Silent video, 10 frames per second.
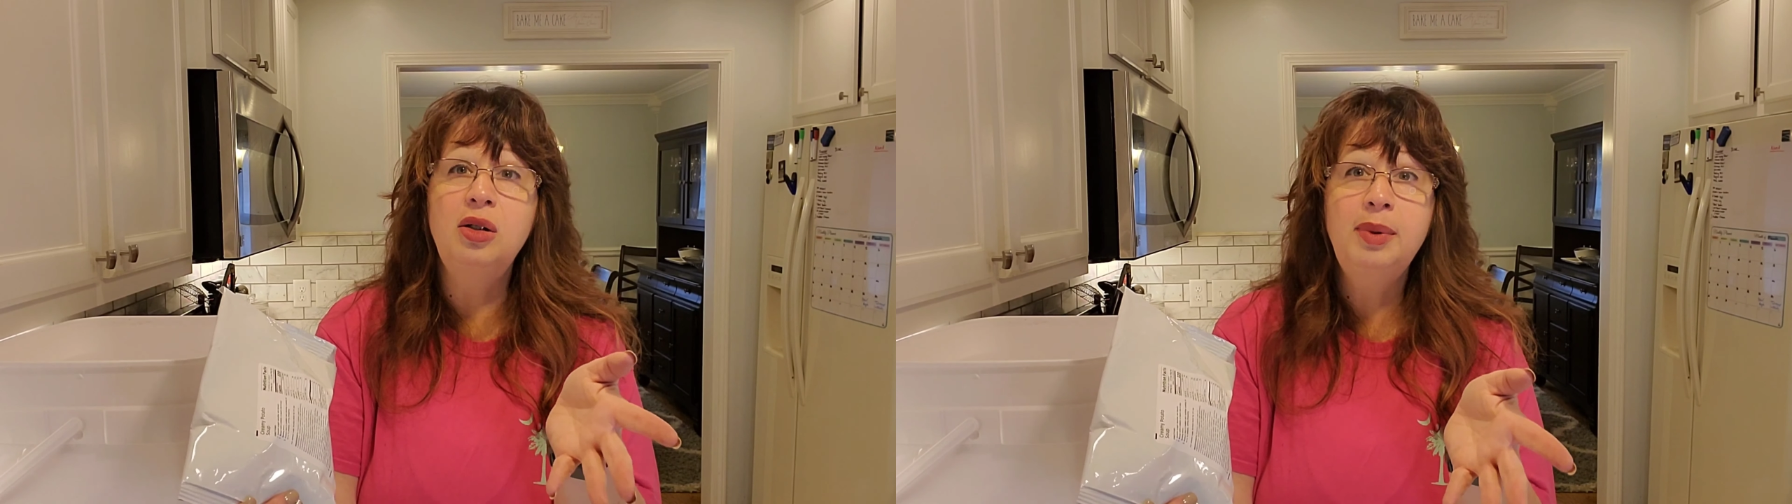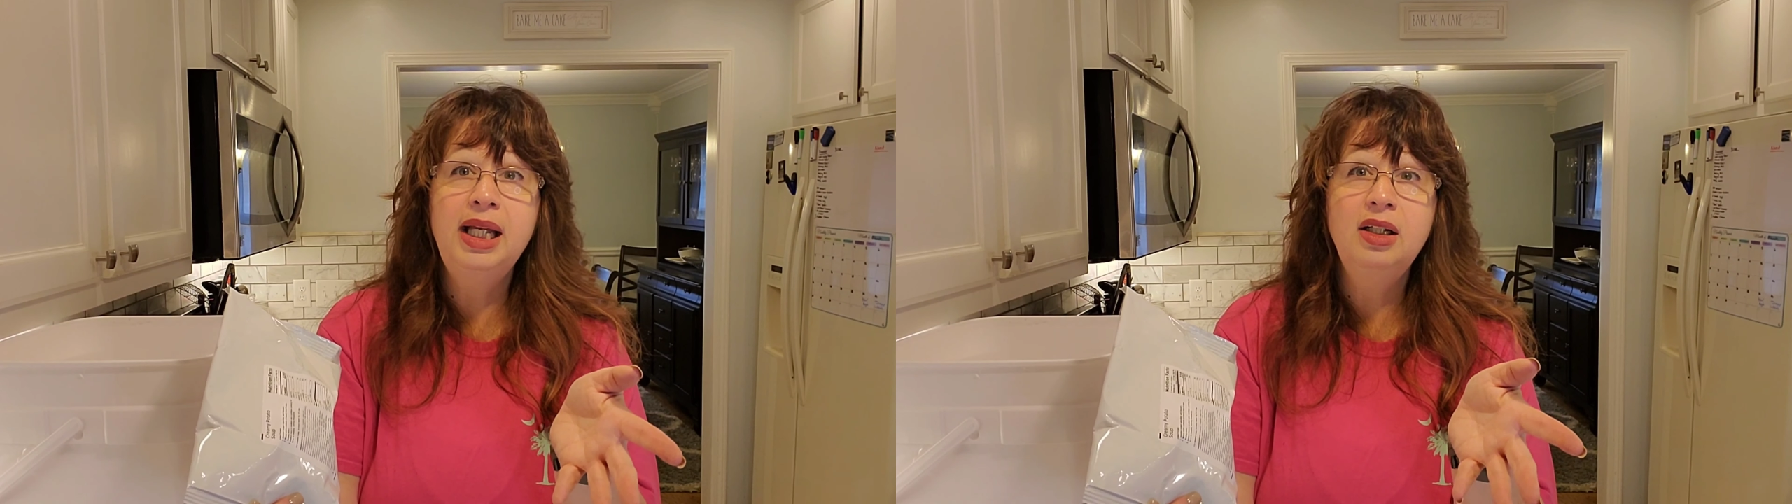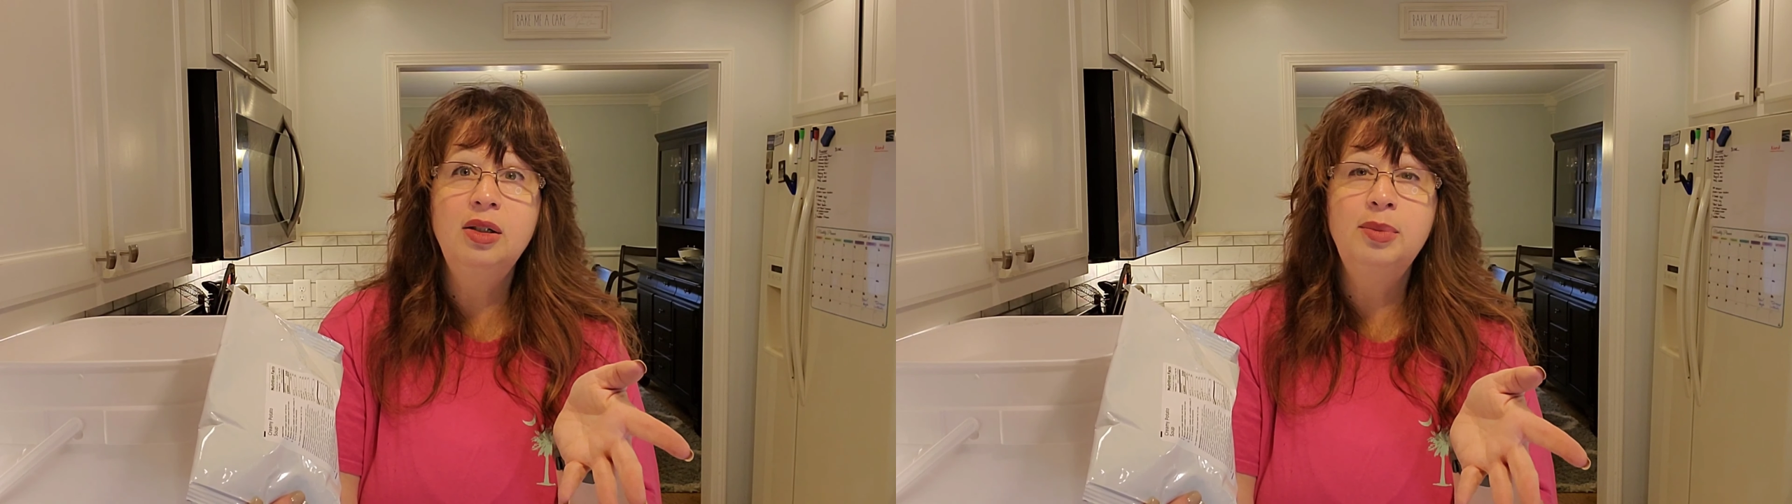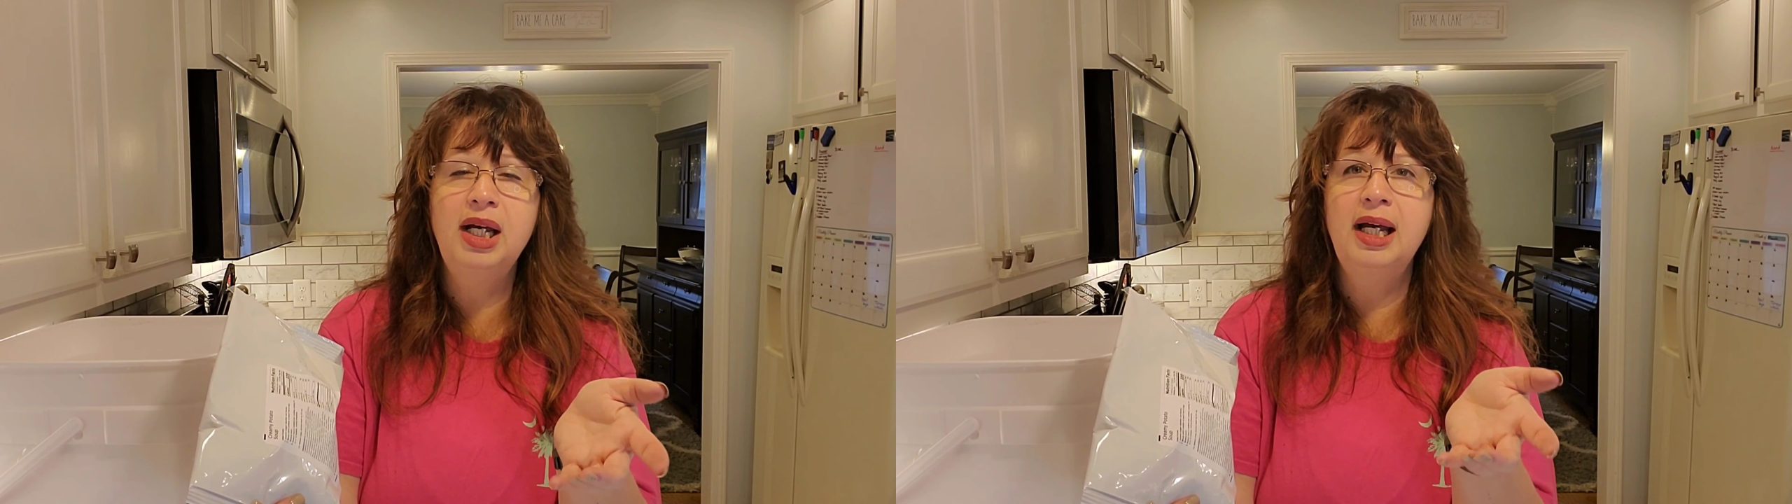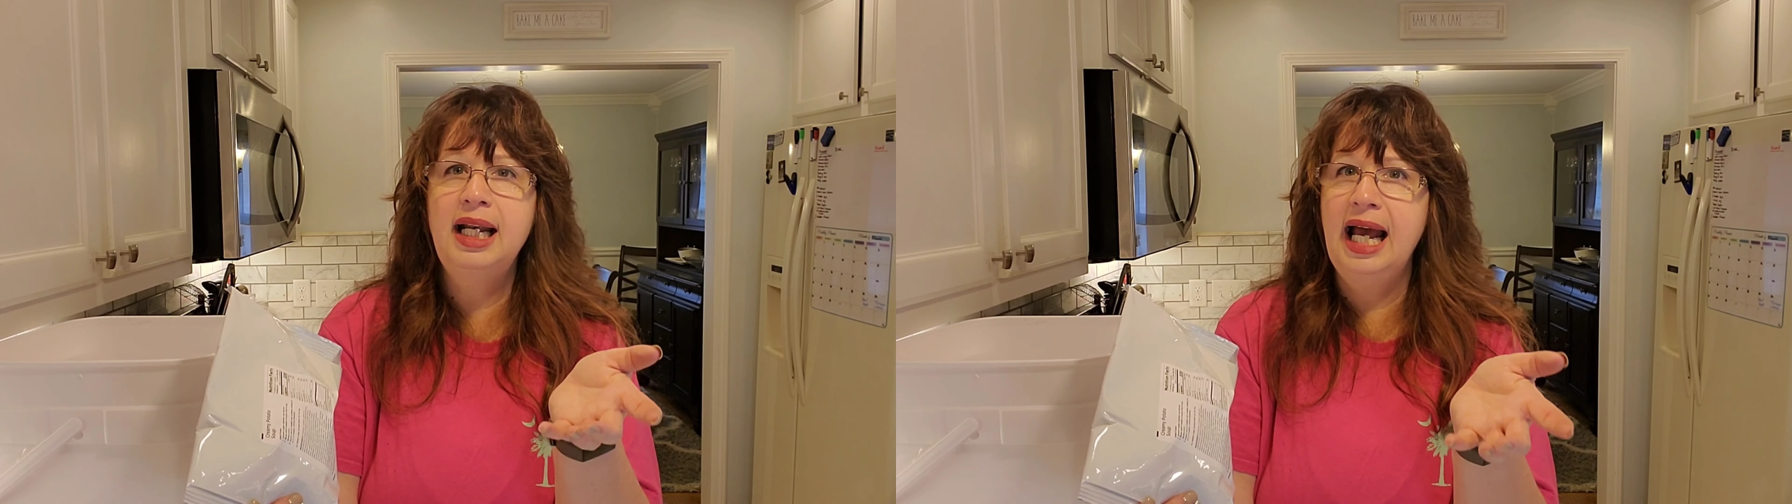better,
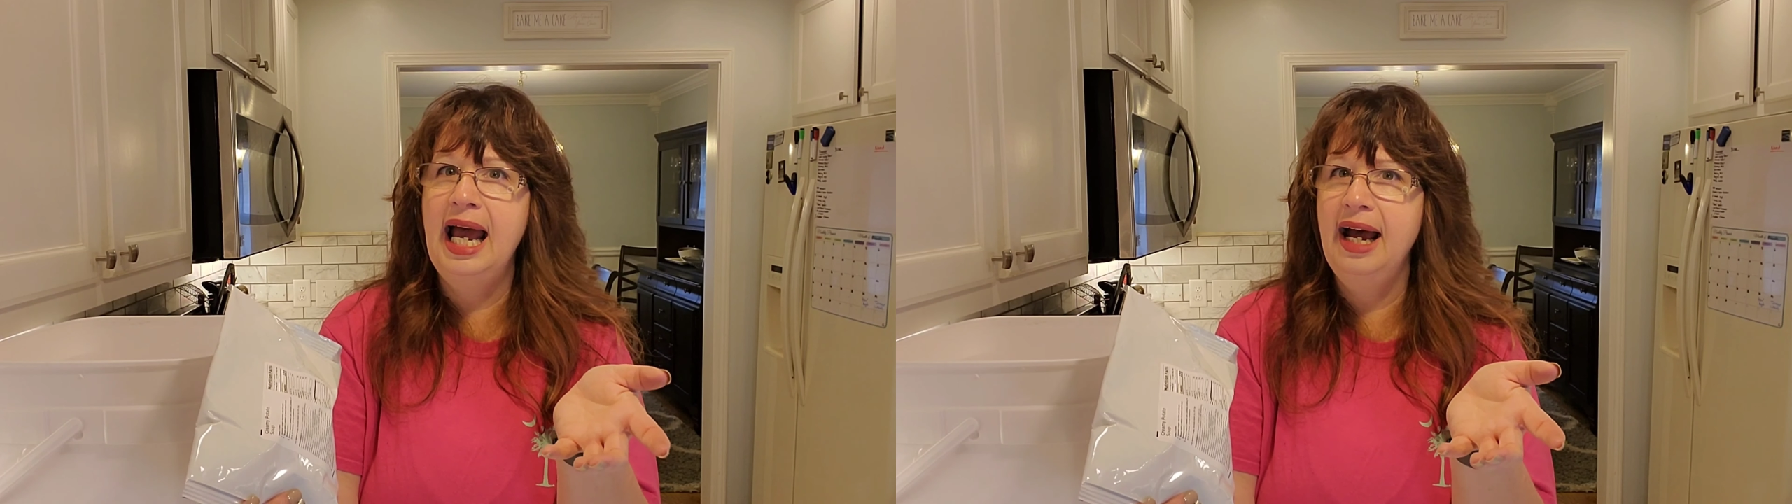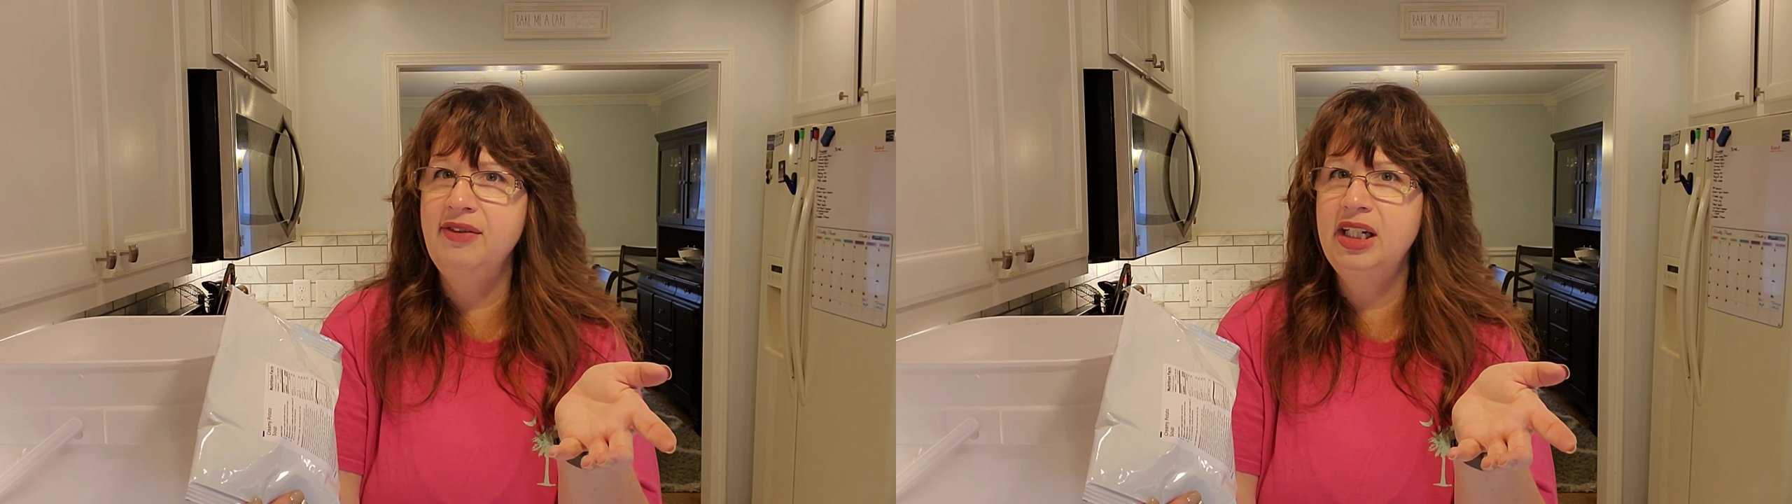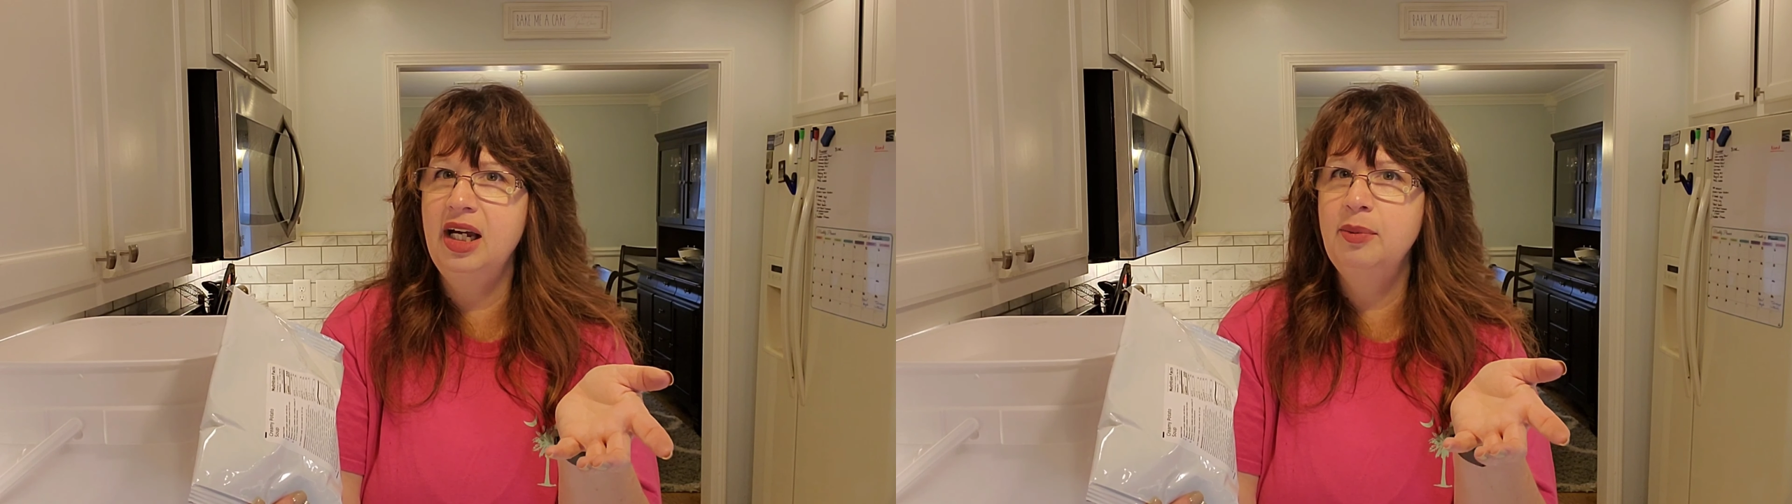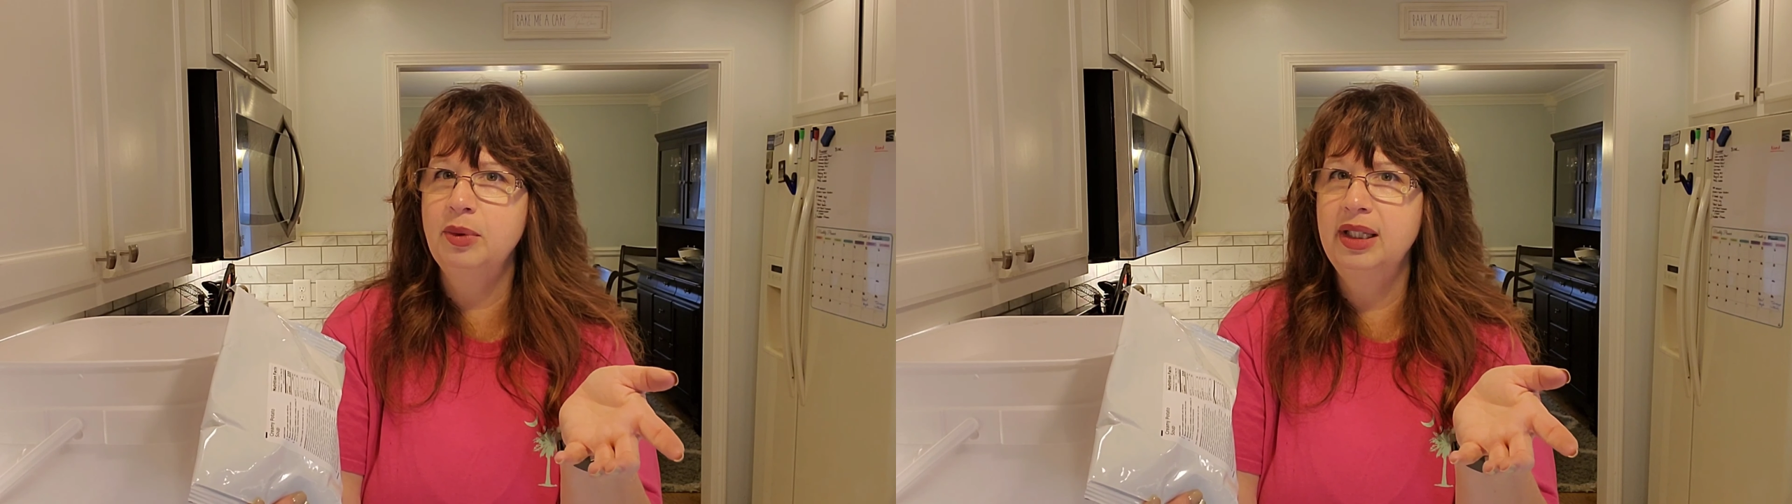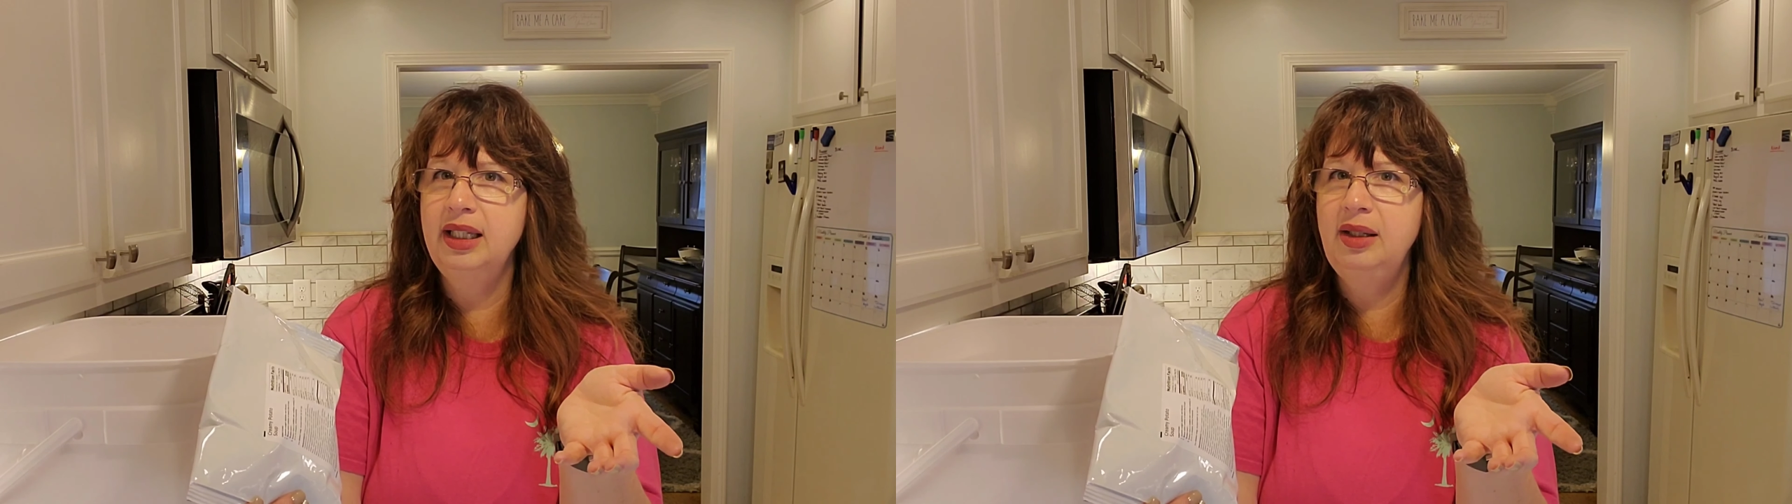but a 1/2 cup
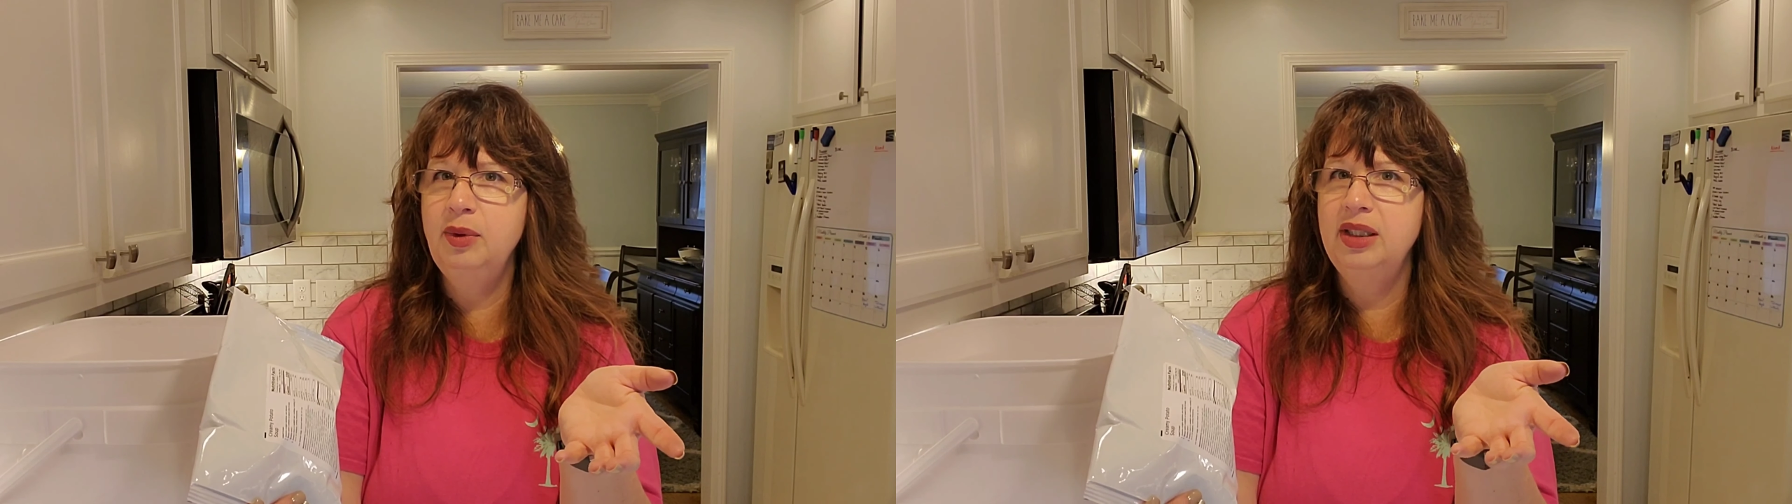really?